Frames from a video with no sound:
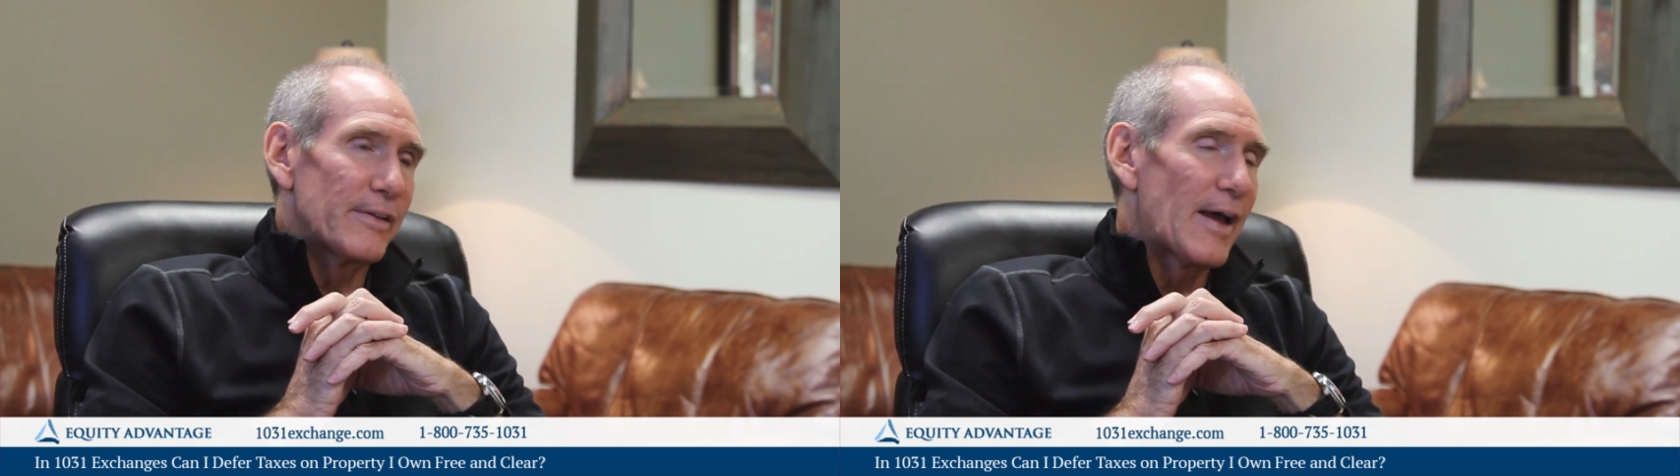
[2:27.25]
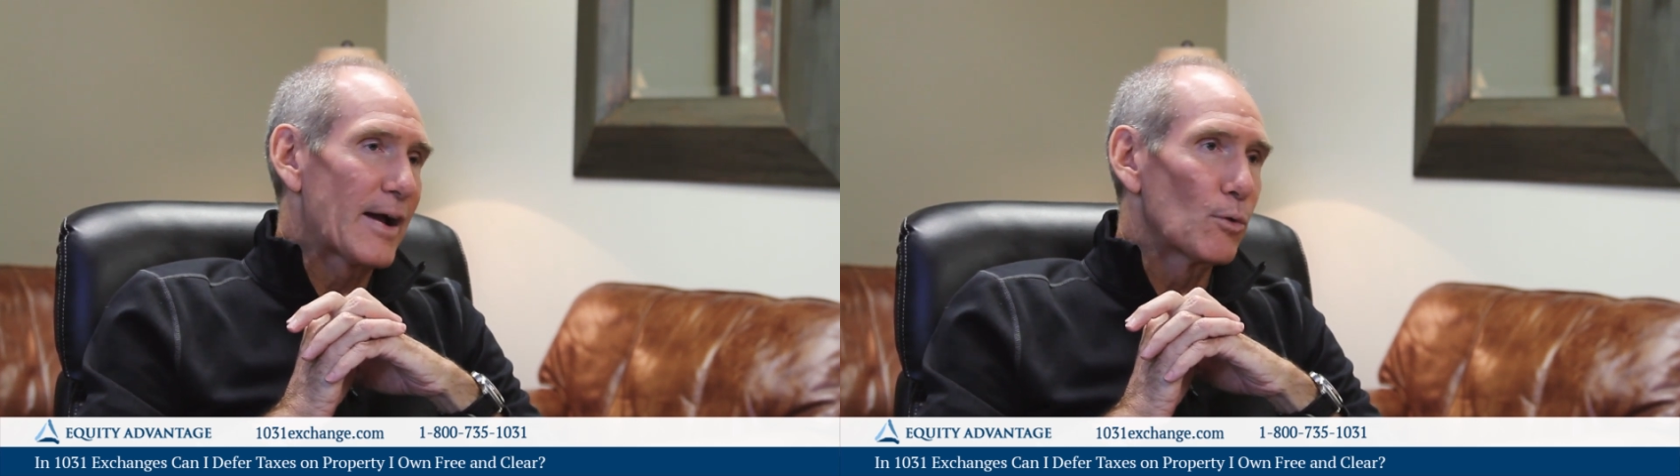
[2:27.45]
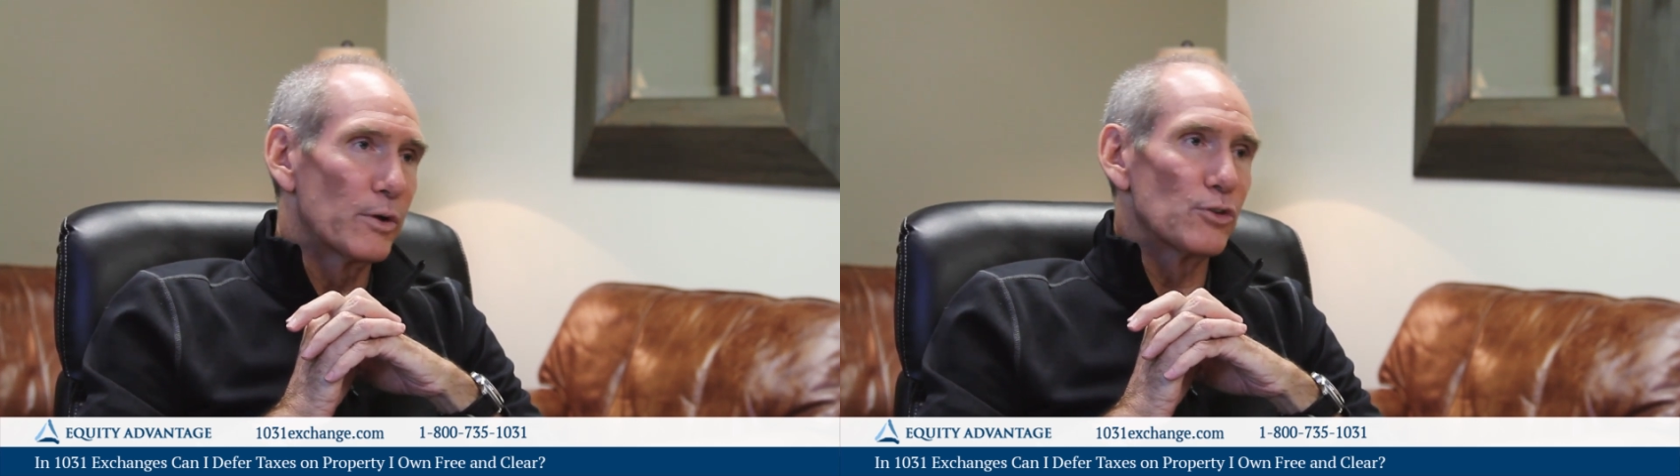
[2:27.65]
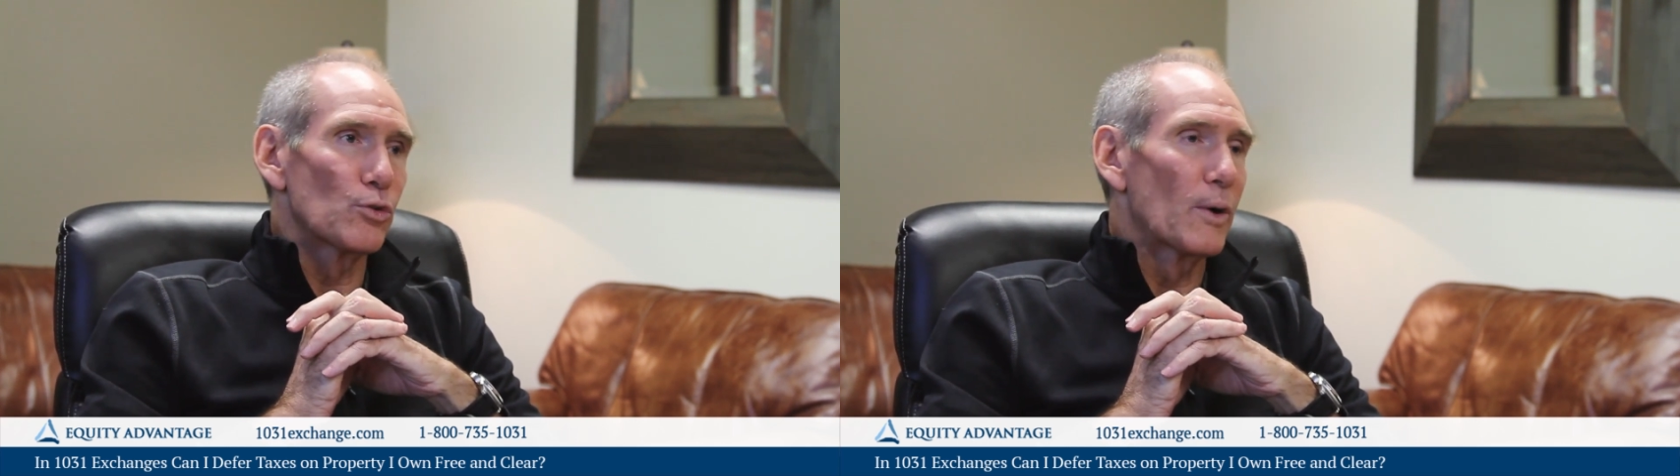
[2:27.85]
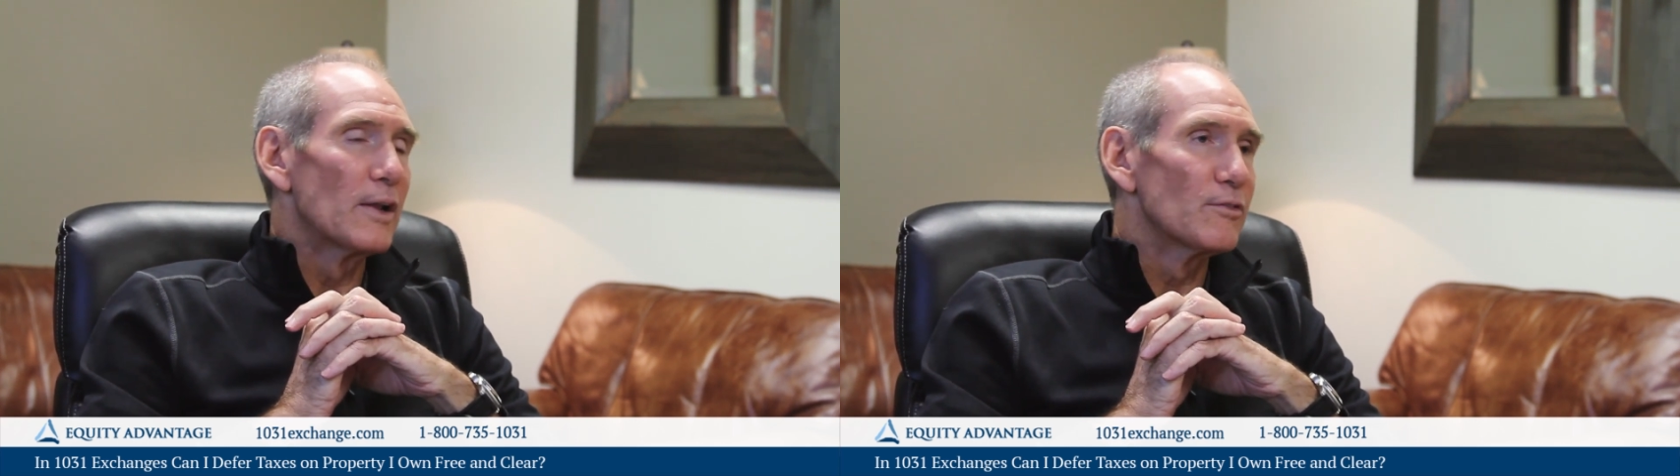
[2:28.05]
Equity is
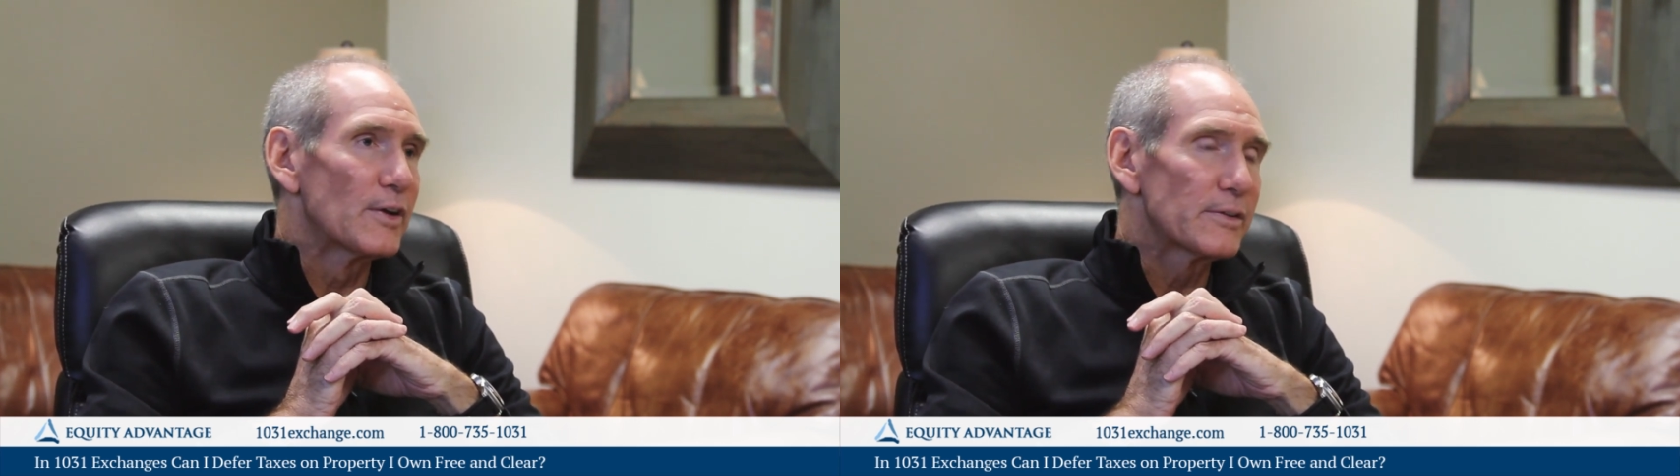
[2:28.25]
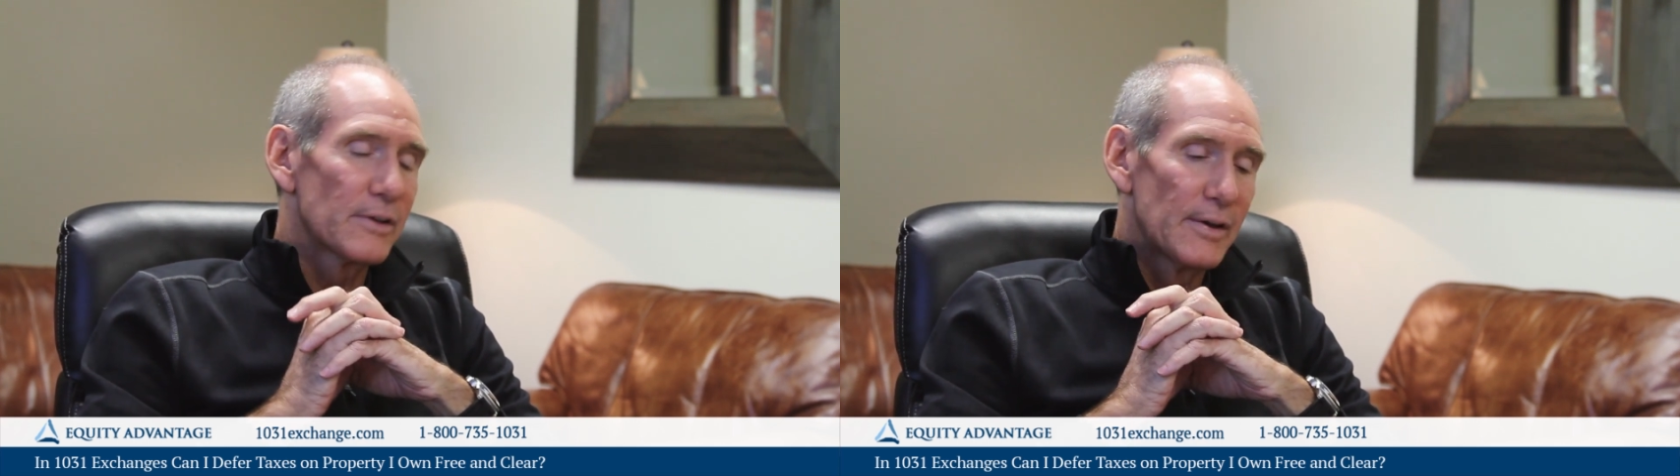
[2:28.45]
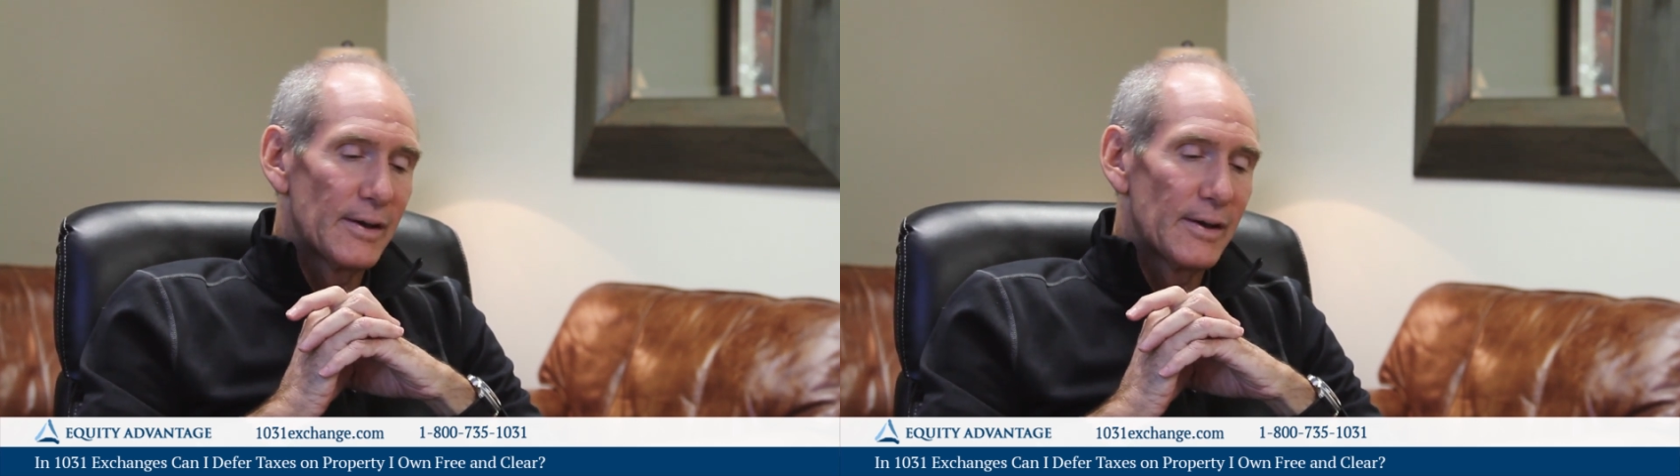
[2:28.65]
irrelevant.